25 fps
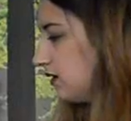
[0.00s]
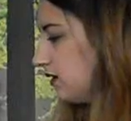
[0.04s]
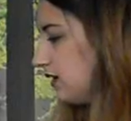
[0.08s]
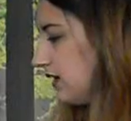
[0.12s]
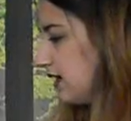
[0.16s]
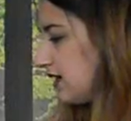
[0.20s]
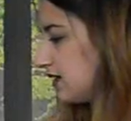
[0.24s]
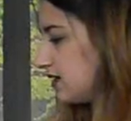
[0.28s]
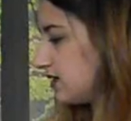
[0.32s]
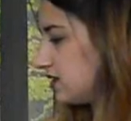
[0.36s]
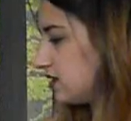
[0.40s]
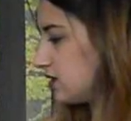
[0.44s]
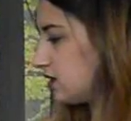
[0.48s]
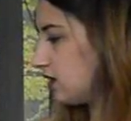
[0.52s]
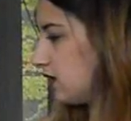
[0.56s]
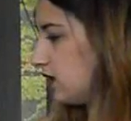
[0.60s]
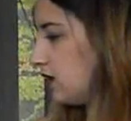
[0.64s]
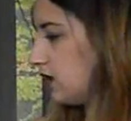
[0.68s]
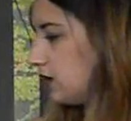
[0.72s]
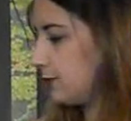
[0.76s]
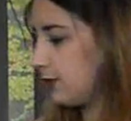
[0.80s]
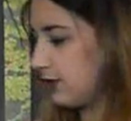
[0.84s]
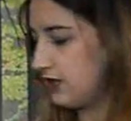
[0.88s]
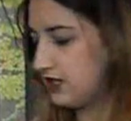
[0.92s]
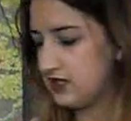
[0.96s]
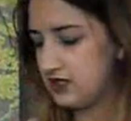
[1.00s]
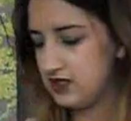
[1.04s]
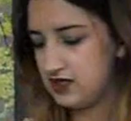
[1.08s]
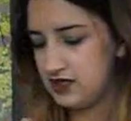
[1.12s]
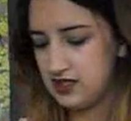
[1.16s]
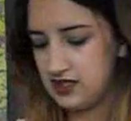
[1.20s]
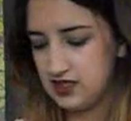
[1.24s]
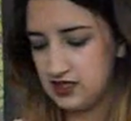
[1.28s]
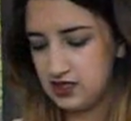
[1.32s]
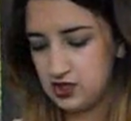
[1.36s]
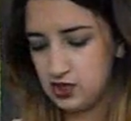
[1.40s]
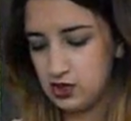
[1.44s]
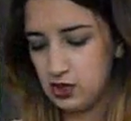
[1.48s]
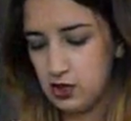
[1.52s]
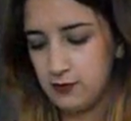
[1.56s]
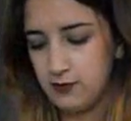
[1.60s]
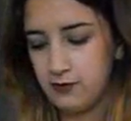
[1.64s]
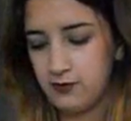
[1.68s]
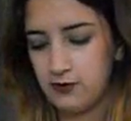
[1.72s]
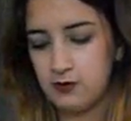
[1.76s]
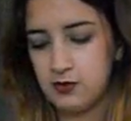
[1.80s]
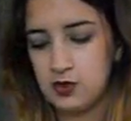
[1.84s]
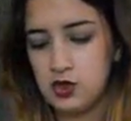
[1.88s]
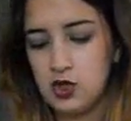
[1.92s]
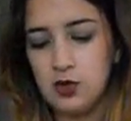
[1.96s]
Next up is this top
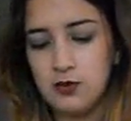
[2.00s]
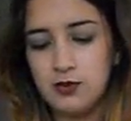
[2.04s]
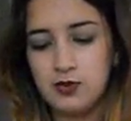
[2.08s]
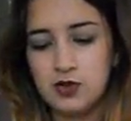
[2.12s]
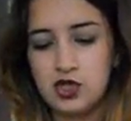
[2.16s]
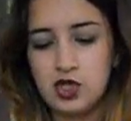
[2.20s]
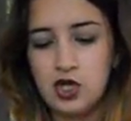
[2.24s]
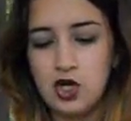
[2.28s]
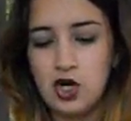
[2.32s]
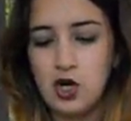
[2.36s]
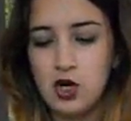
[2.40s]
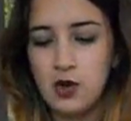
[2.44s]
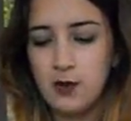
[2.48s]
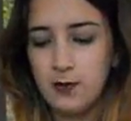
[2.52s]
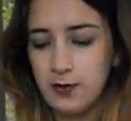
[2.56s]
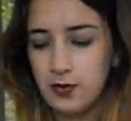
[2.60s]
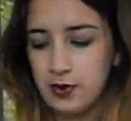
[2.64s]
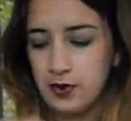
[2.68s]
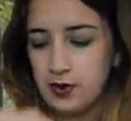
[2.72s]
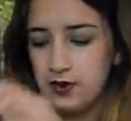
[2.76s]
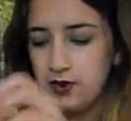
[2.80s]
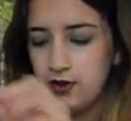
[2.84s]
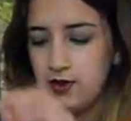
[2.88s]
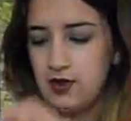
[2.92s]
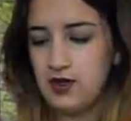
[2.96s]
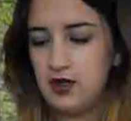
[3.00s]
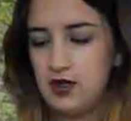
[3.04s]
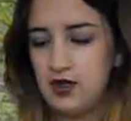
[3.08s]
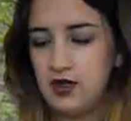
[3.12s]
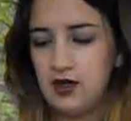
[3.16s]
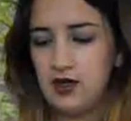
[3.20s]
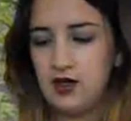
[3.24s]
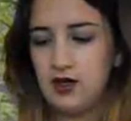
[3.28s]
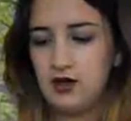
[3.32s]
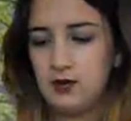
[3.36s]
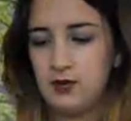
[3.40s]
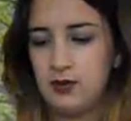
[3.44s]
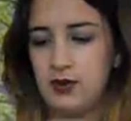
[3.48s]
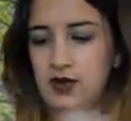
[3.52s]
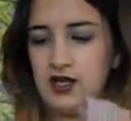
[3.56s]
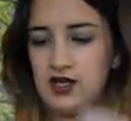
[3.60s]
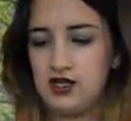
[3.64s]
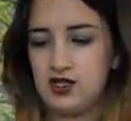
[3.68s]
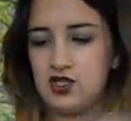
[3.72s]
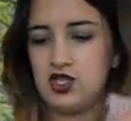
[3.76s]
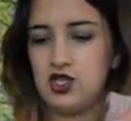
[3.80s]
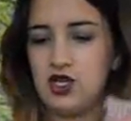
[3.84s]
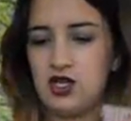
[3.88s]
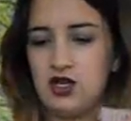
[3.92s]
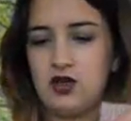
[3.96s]
from Topshop,
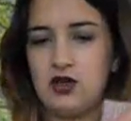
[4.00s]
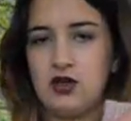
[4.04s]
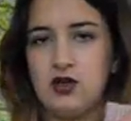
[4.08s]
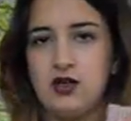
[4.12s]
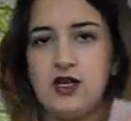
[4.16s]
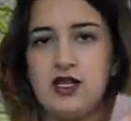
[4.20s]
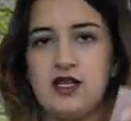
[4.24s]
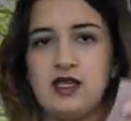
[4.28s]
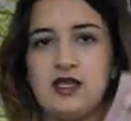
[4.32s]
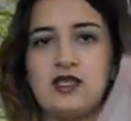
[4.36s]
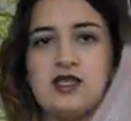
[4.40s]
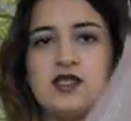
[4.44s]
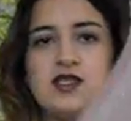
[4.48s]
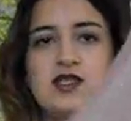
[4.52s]
which I got in the